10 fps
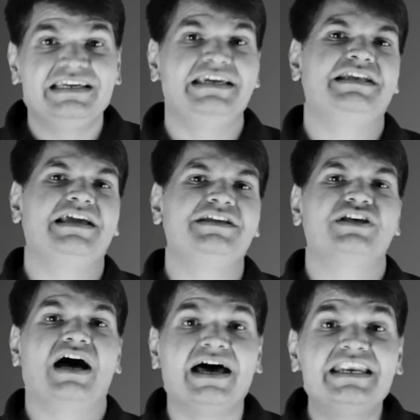it
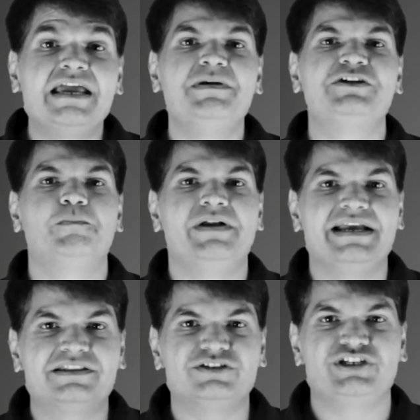is unable to
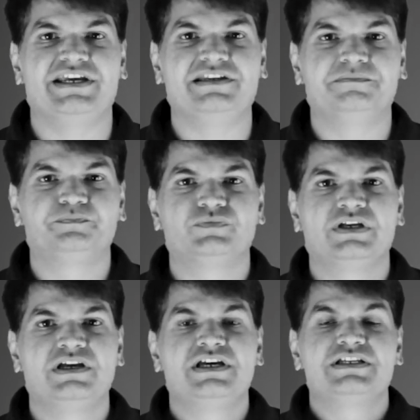break the chain.
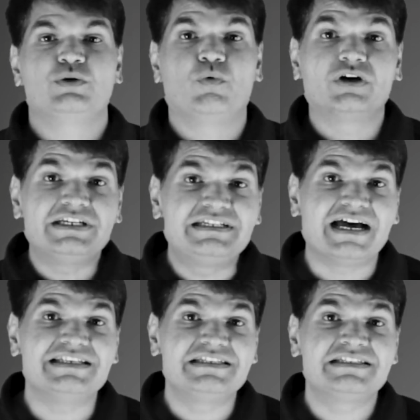So what it
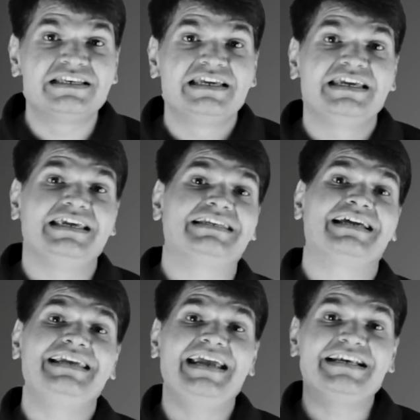does is
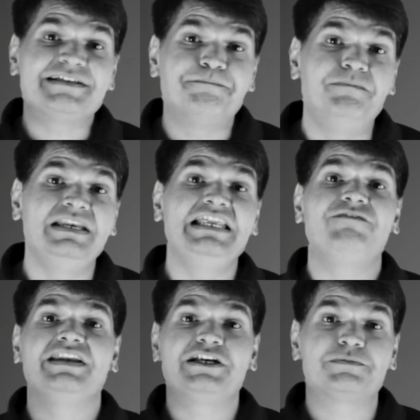it creates a
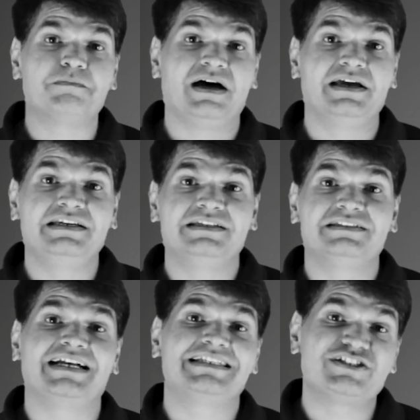belief in its mind
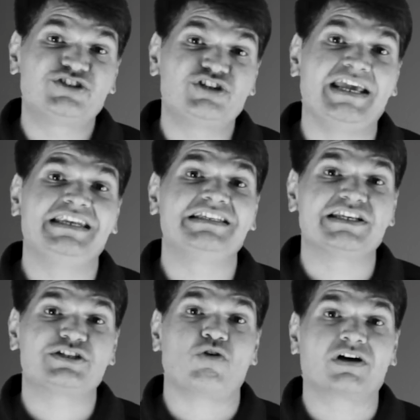that this chain
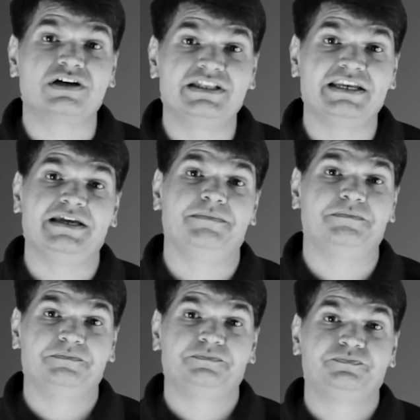is stronger than him.
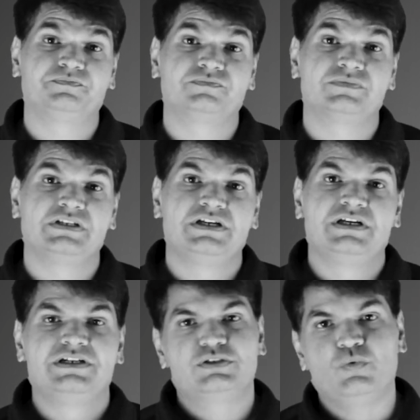
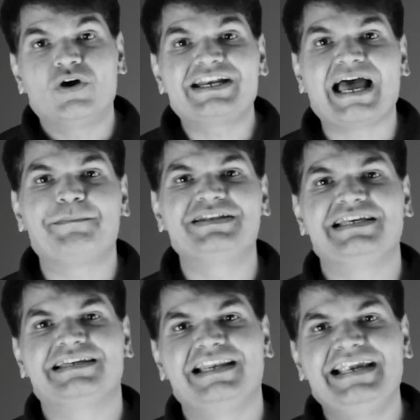So what happens
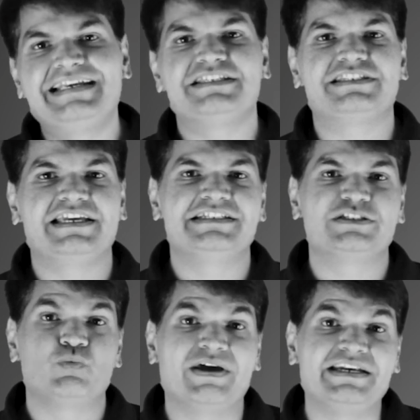at a later stage
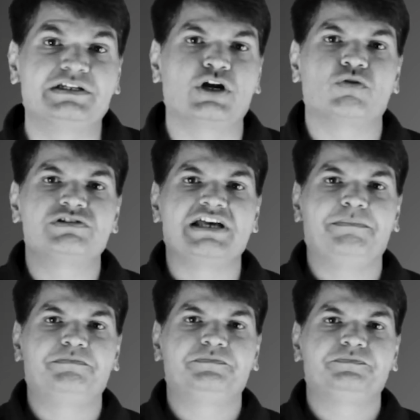is when it grows up,